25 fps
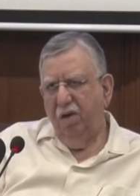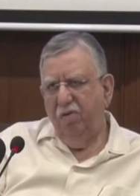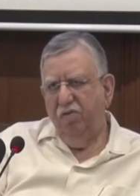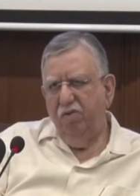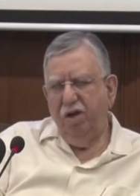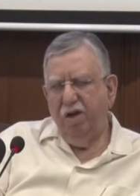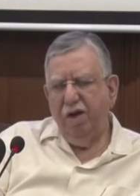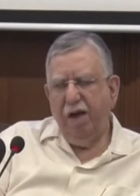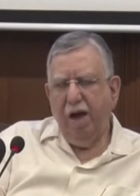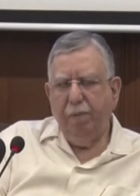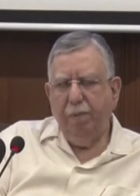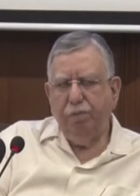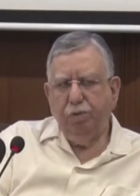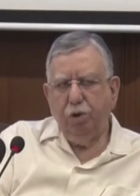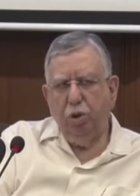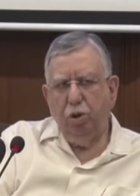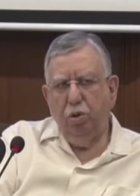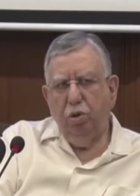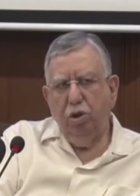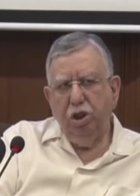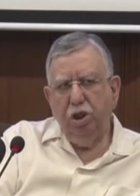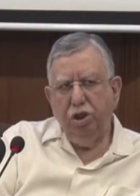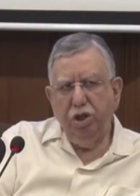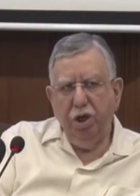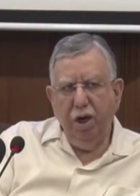we capture
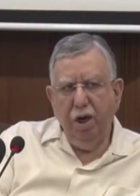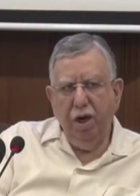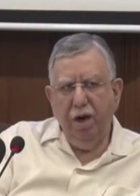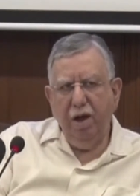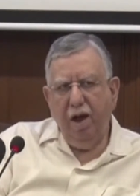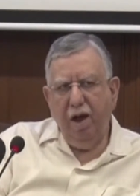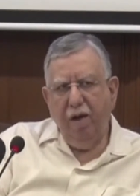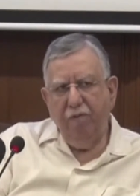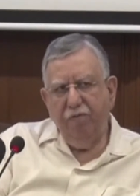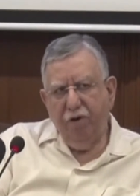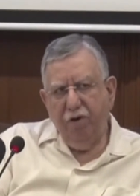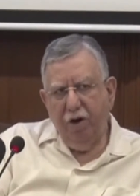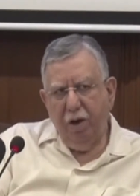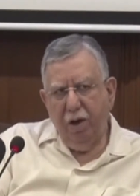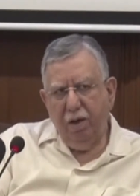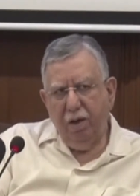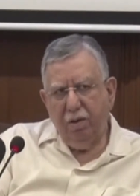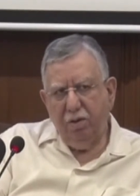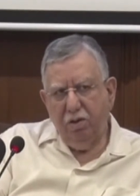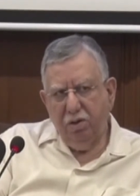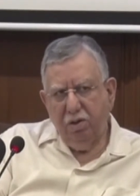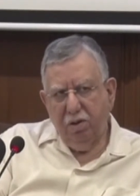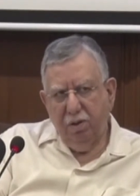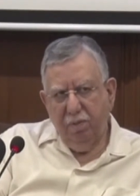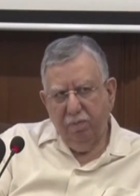only three and a half
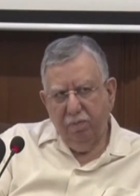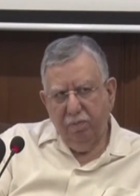trillions